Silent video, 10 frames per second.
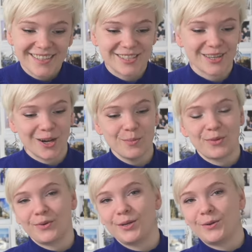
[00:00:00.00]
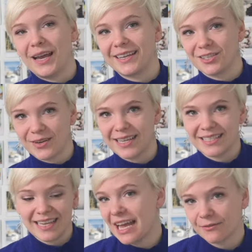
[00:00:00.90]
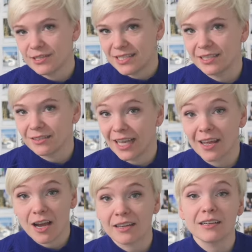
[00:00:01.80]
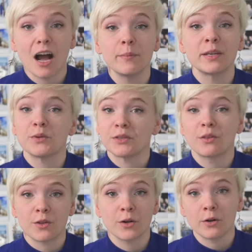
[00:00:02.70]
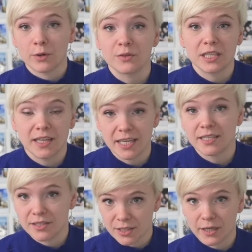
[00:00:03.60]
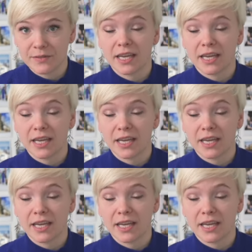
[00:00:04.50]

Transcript: to comb through and address every single idiotic comment with the thorough roasting that it deserves,